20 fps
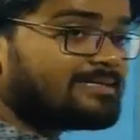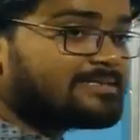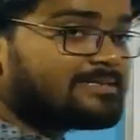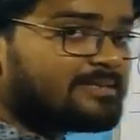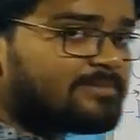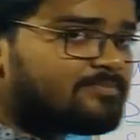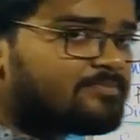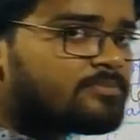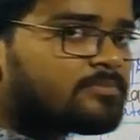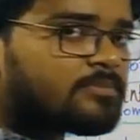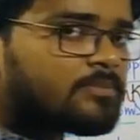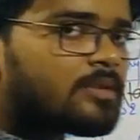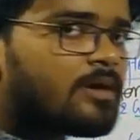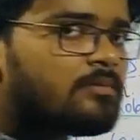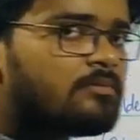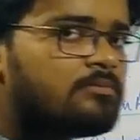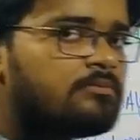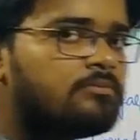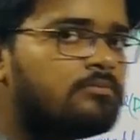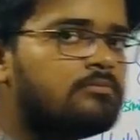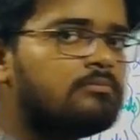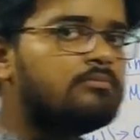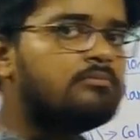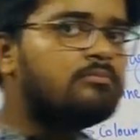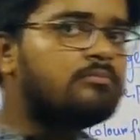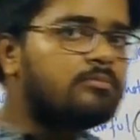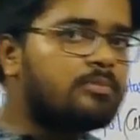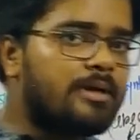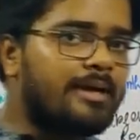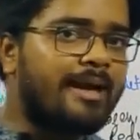is a
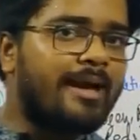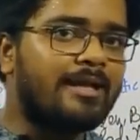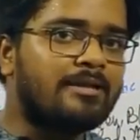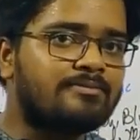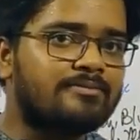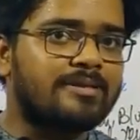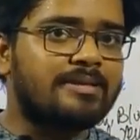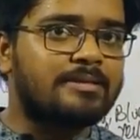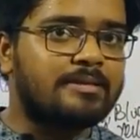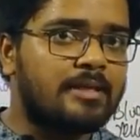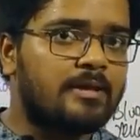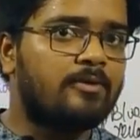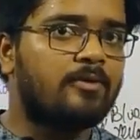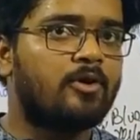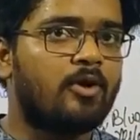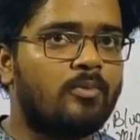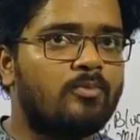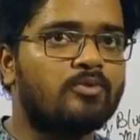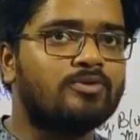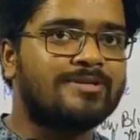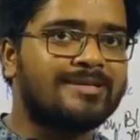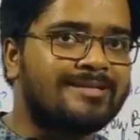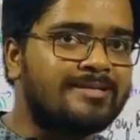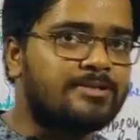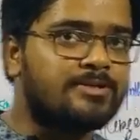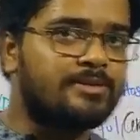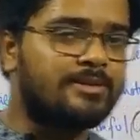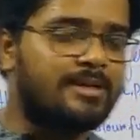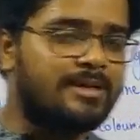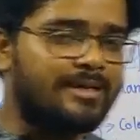helps in the locomotion
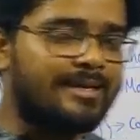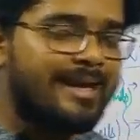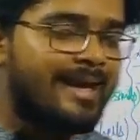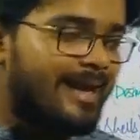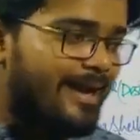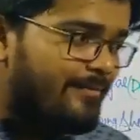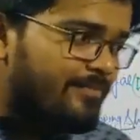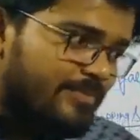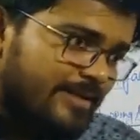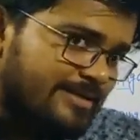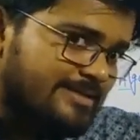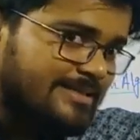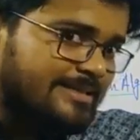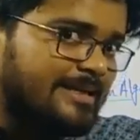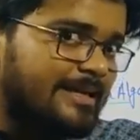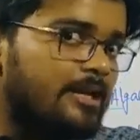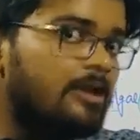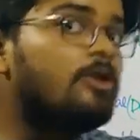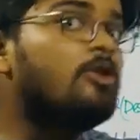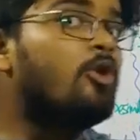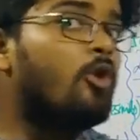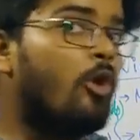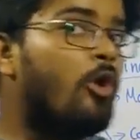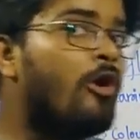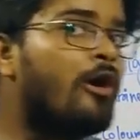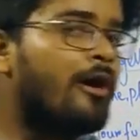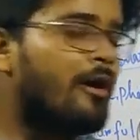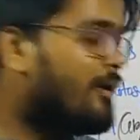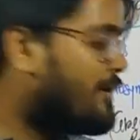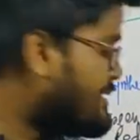generally, and they're generally
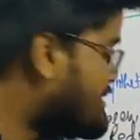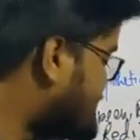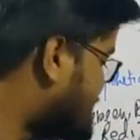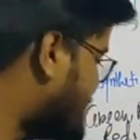longer in